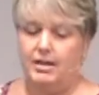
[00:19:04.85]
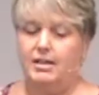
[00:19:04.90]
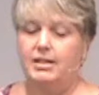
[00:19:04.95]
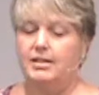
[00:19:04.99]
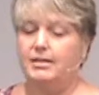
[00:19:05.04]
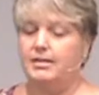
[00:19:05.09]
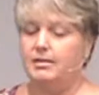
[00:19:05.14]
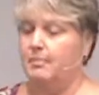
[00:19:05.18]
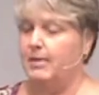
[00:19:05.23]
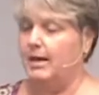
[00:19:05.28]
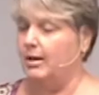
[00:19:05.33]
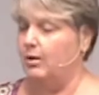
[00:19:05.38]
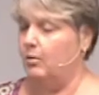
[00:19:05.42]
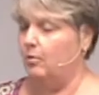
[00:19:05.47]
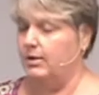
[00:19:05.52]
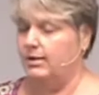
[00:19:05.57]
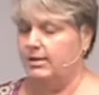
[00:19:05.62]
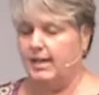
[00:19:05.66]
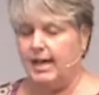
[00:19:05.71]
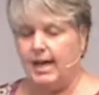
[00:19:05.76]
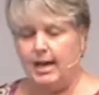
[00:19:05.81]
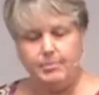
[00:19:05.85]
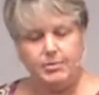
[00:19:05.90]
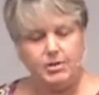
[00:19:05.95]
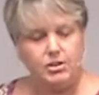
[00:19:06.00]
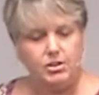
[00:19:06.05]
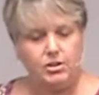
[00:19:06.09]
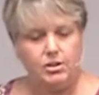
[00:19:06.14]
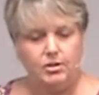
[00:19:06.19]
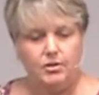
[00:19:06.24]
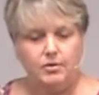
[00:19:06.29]
It doesn't matter what's happened
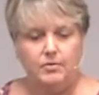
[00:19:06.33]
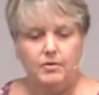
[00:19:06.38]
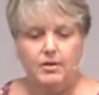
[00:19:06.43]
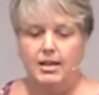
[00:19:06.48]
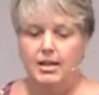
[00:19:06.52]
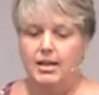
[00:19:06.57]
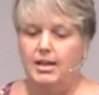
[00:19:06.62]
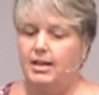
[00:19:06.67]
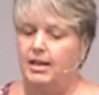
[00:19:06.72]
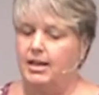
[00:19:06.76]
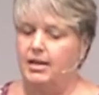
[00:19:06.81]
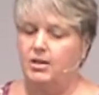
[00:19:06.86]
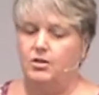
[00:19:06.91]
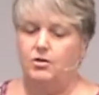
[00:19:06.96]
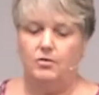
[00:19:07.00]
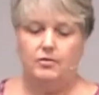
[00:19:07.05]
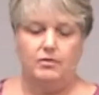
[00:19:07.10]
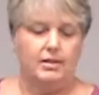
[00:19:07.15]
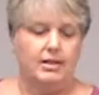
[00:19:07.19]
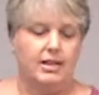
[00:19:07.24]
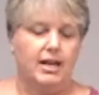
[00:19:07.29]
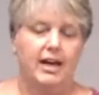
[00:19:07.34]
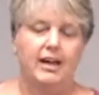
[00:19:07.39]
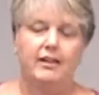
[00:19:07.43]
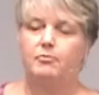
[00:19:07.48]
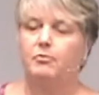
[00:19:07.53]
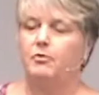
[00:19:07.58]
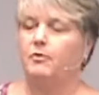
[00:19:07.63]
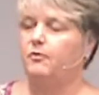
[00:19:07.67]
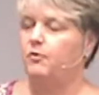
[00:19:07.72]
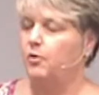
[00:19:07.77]
to you in your
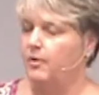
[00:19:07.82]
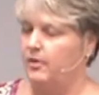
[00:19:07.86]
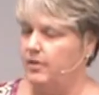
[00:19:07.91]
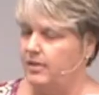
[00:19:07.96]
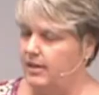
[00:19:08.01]
life before